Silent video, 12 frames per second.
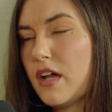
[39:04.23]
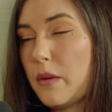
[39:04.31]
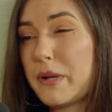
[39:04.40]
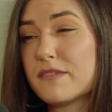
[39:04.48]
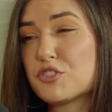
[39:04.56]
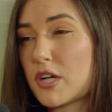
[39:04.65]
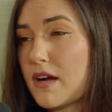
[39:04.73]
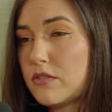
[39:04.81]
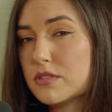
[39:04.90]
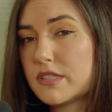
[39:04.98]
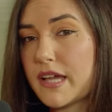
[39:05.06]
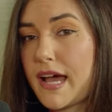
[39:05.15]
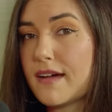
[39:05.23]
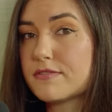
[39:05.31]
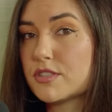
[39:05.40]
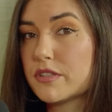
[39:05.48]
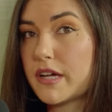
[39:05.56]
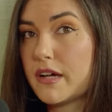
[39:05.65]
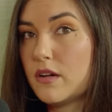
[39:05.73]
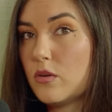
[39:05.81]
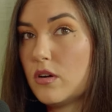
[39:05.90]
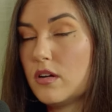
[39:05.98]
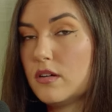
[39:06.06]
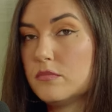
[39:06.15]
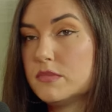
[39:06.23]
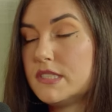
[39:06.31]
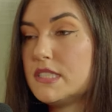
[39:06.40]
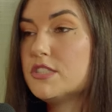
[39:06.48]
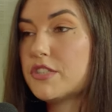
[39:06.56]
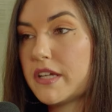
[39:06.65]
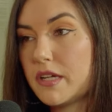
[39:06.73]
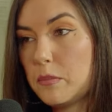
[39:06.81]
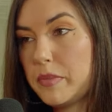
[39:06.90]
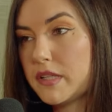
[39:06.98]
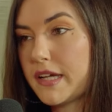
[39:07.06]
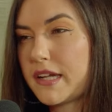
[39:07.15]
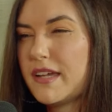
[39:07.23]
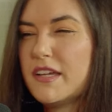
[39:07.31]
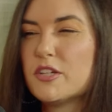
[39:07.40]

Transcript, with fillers: I mean, mm. I've traveled after that um, DJing, but like